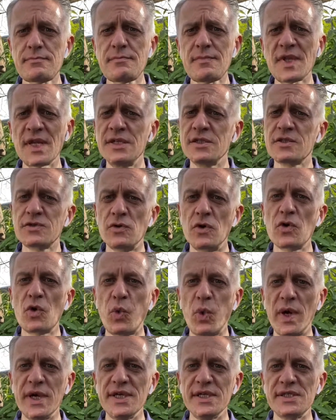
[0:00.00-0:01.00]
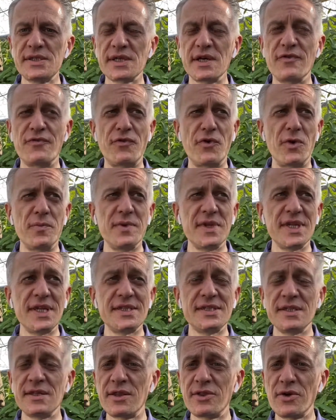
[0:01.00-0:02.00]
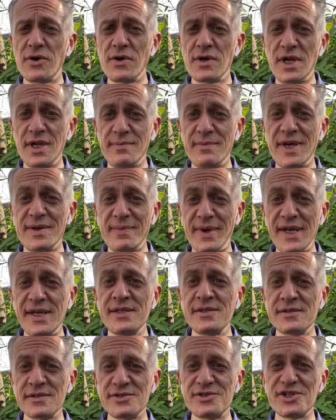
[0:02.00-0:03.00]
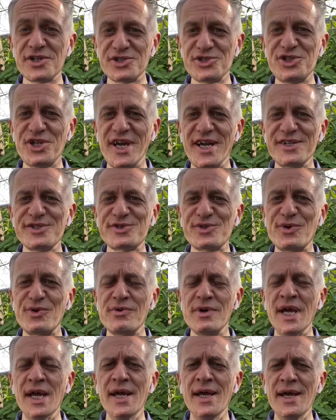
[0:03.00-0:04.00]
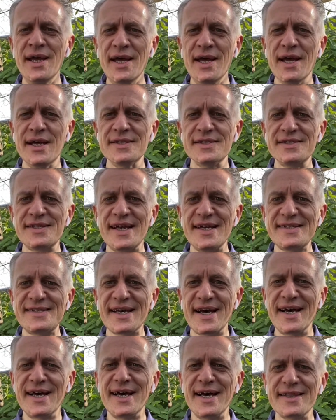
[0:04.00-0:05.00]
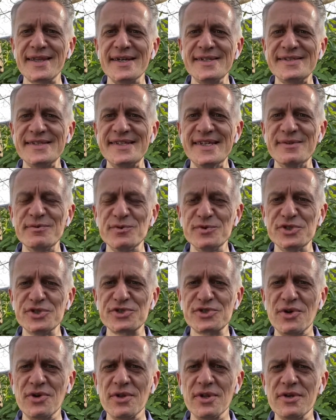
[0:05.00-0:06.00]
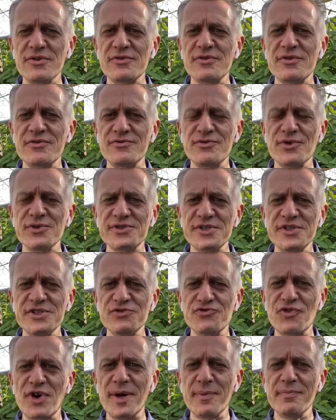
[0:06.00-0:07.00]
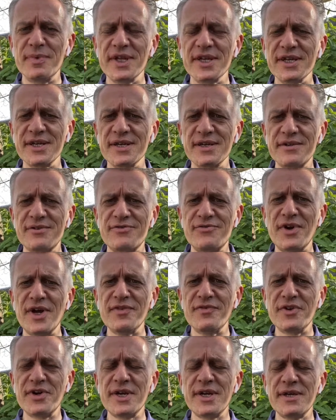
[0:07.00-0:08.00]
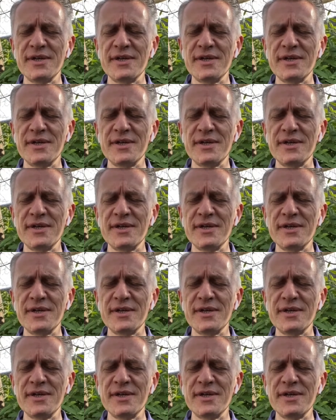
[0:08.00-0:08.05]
It's not quite a formulated thought in my mind just yet, so instead I think today we'll just call it Rossi's Rambling Reverie.